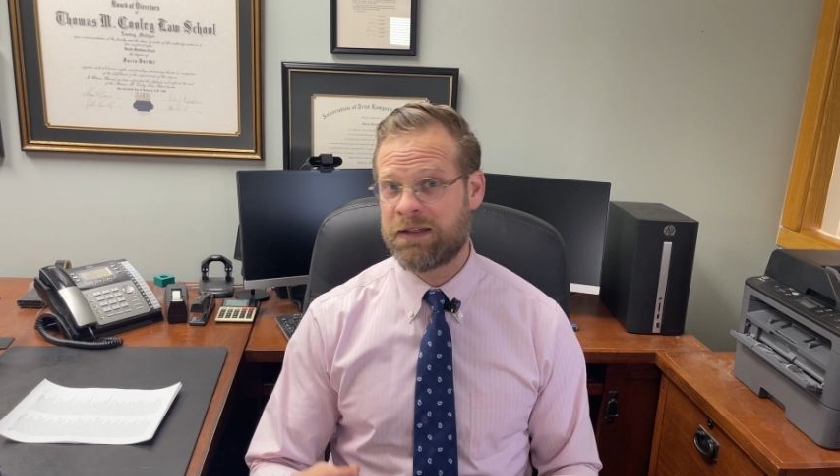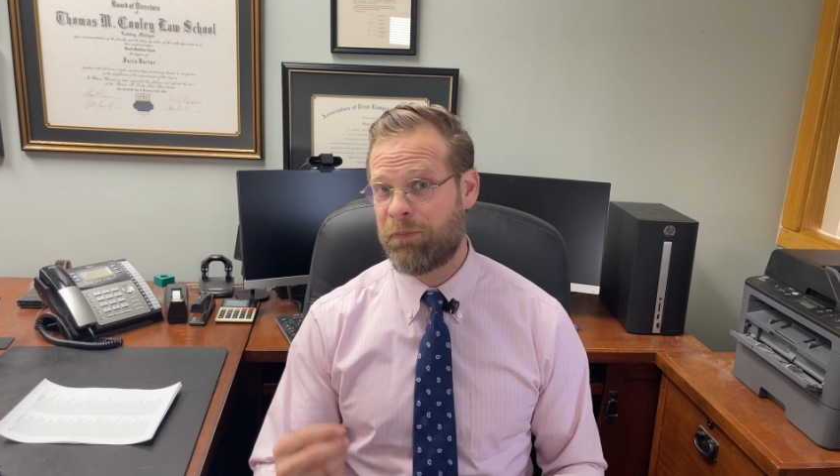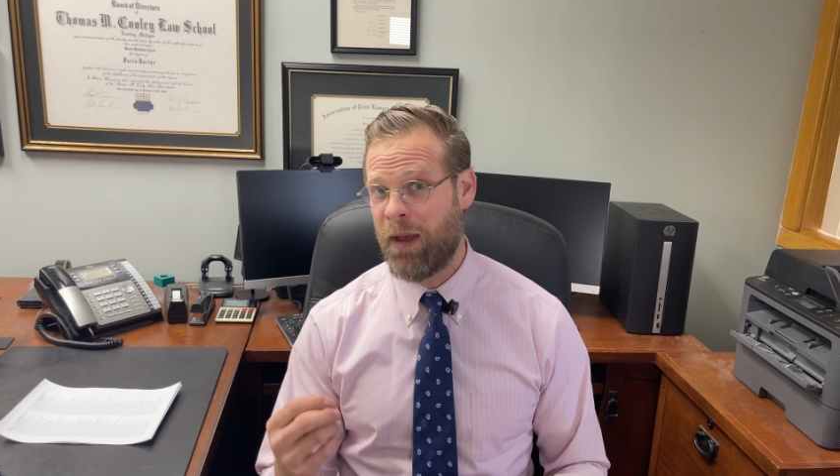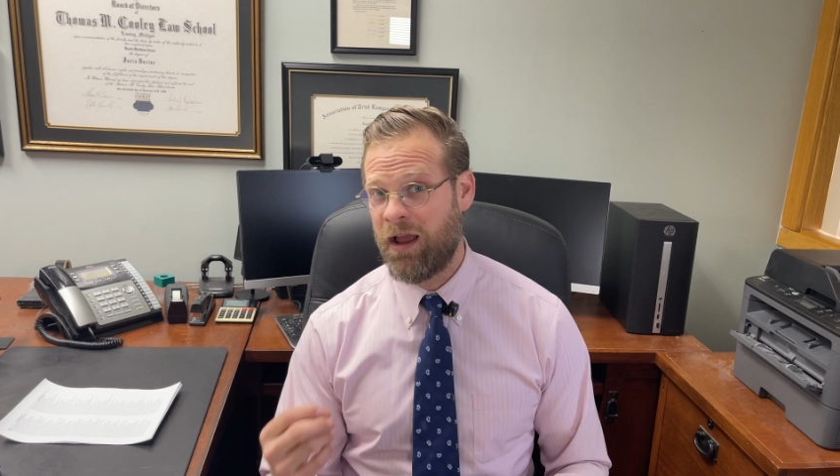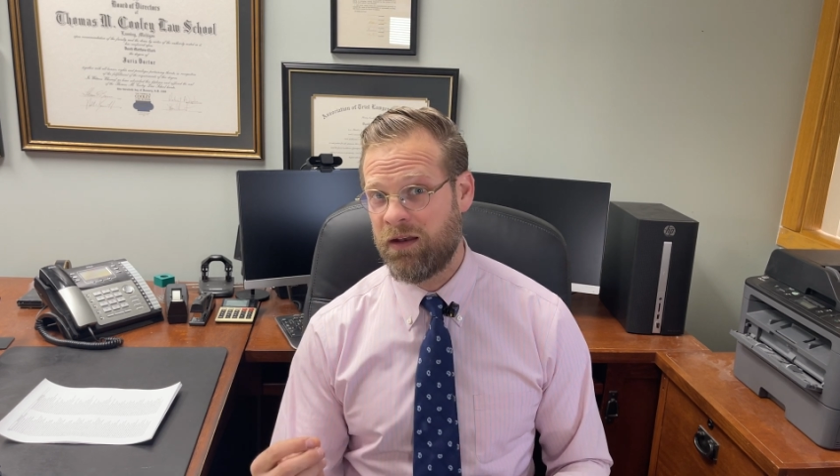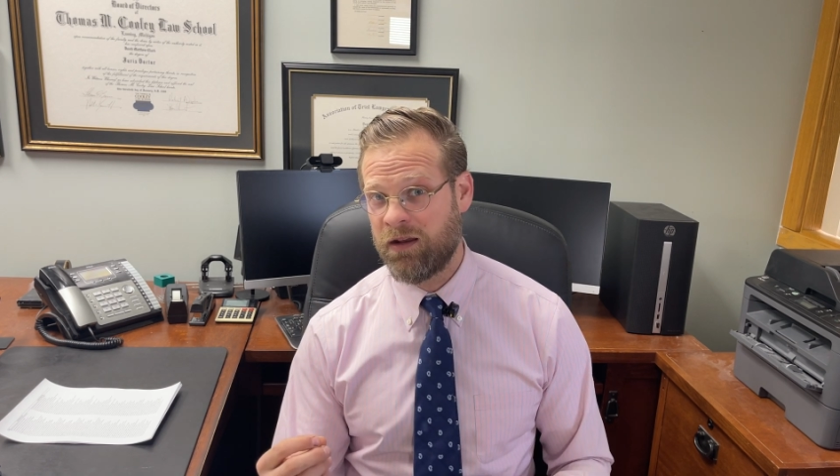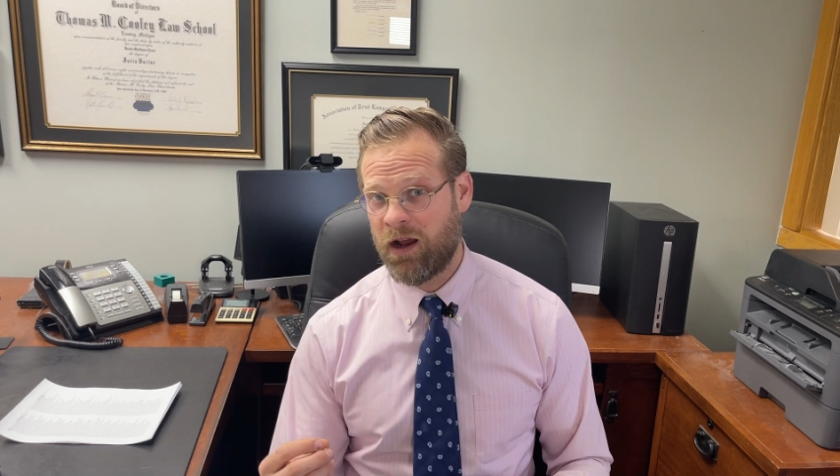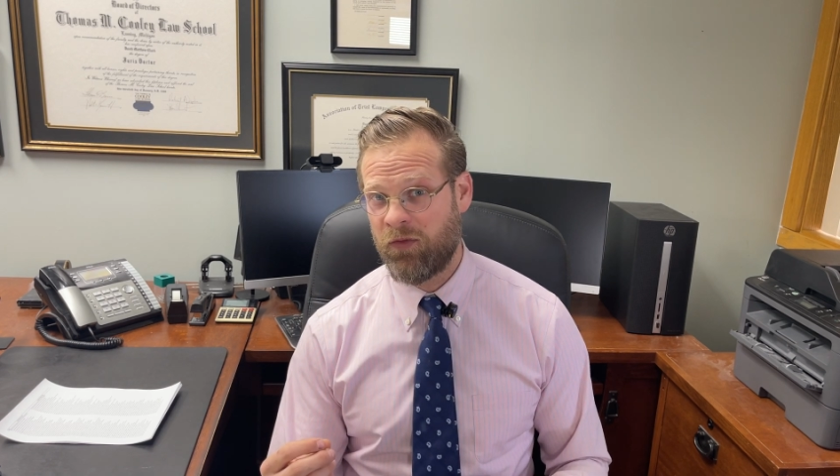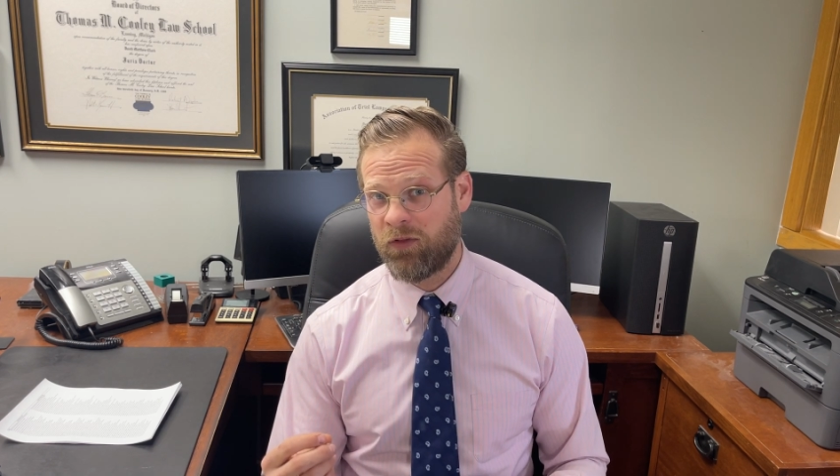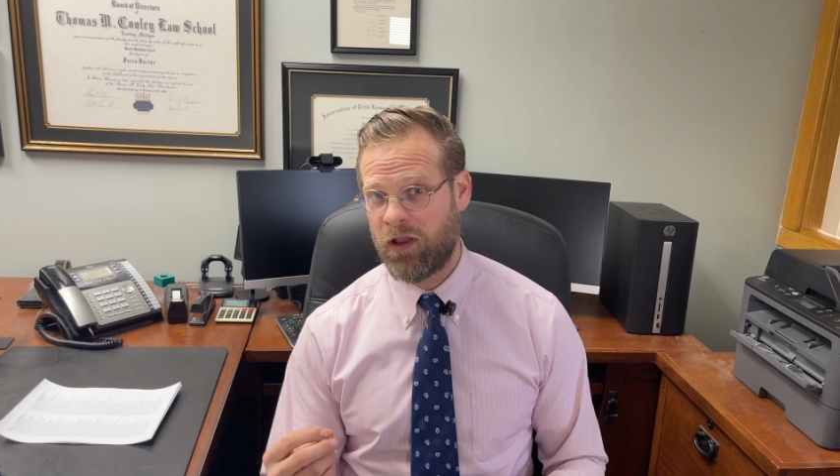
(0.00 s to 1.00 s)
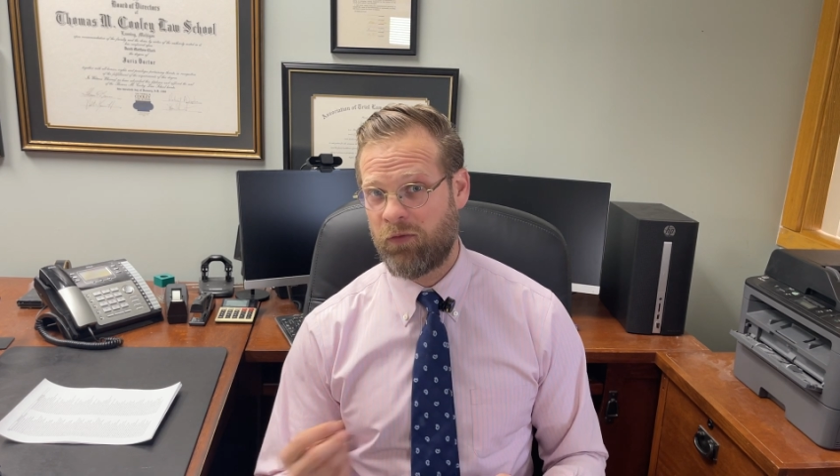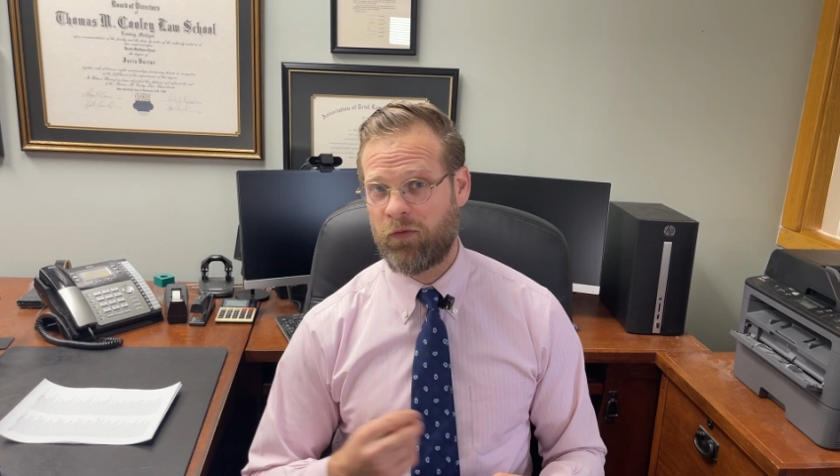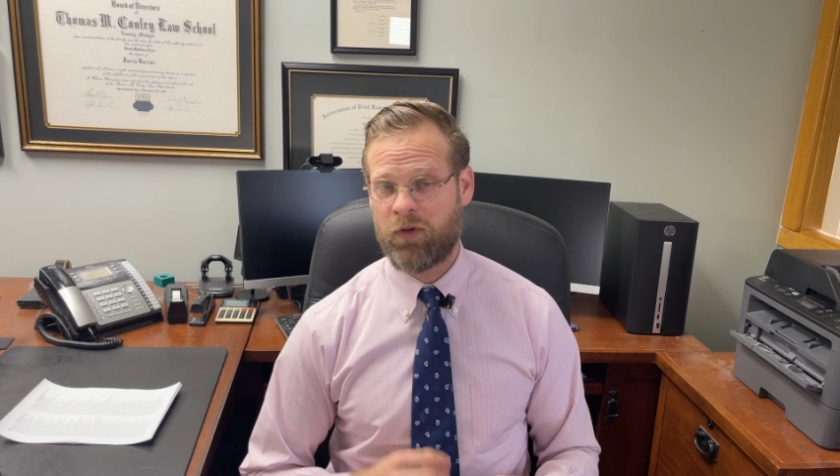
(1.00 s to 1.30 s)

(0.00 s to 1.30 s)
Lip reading: depending on the level of